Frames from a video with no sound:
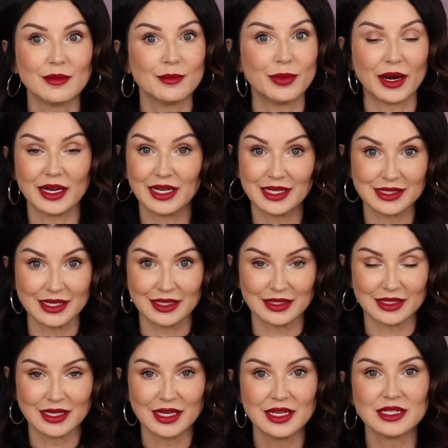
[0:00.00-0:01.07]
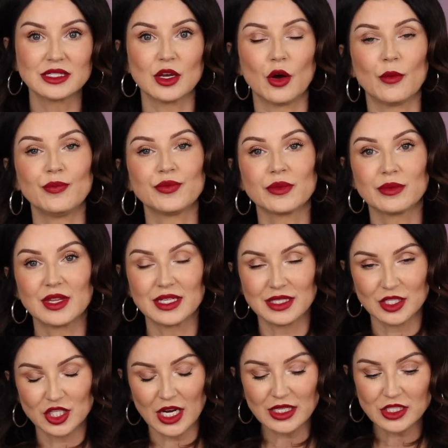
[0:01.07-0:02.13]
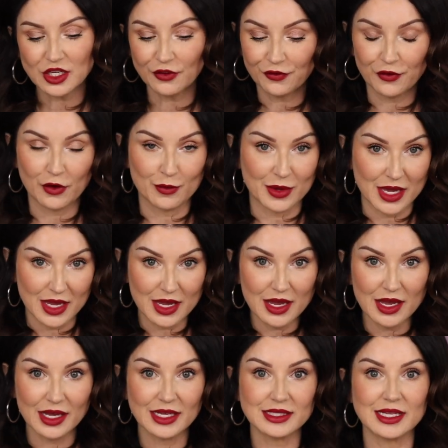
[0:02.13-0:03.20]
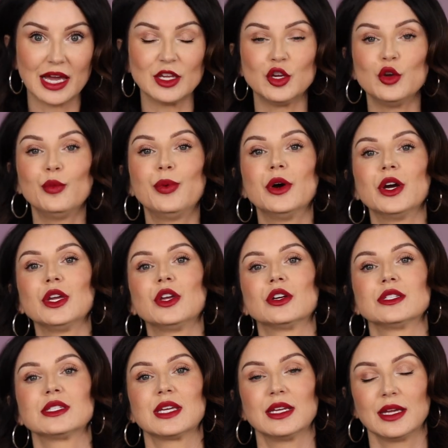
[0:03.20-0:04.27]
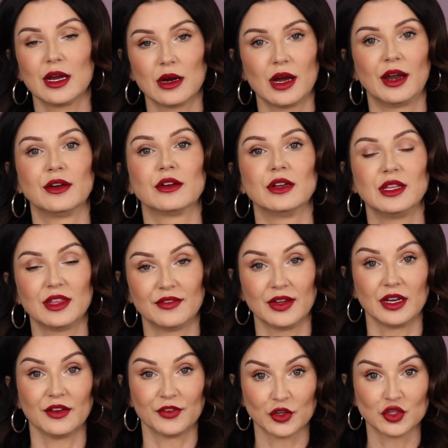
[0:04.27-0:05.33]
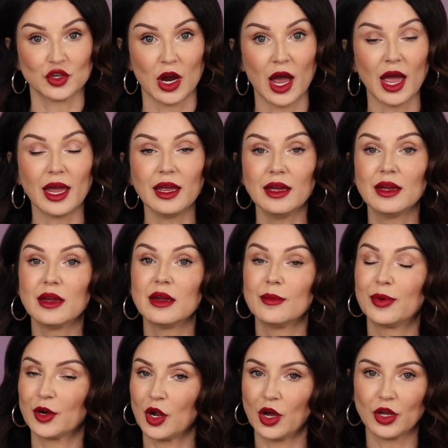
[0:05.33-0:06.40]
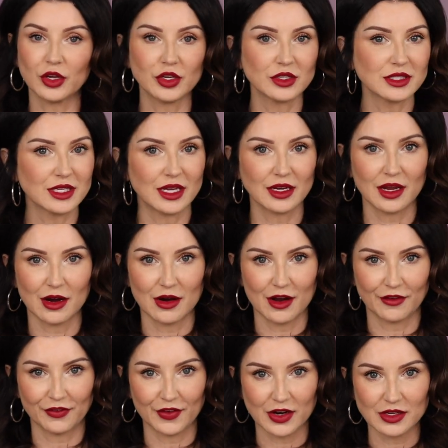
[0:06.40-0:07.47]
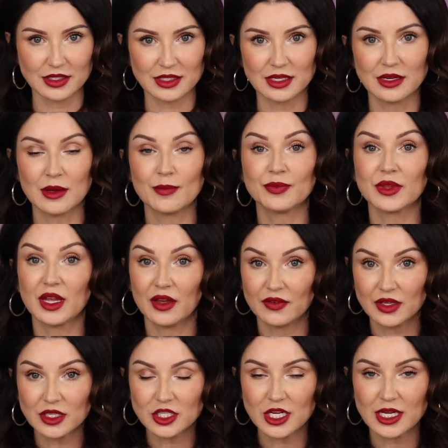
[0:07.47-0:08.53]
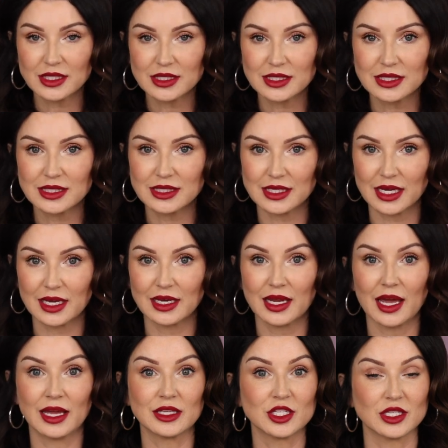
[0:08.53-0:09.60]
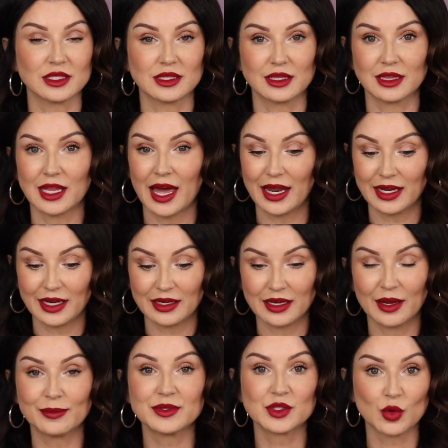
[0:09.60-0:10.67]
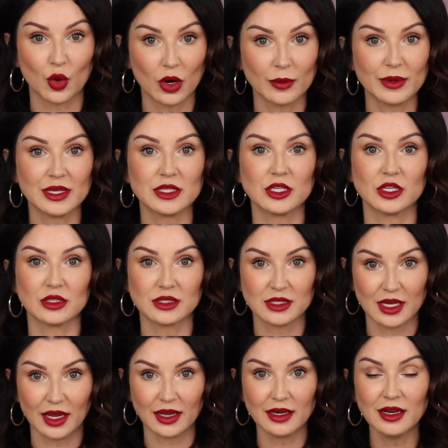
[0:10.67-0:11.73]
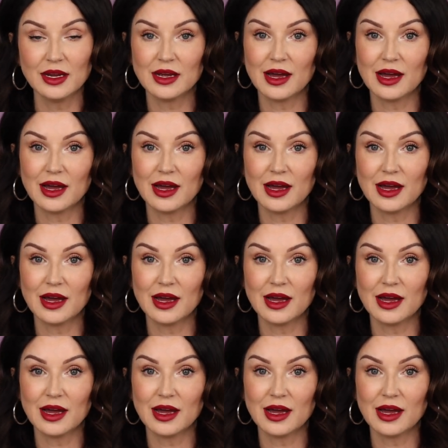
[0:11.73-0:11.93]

but it isn't. So the suggestion for me is that you put your skincare underneath of it. If you're dry, put all your skincare on first, give it a chance to sit and just let it absorb into your skin.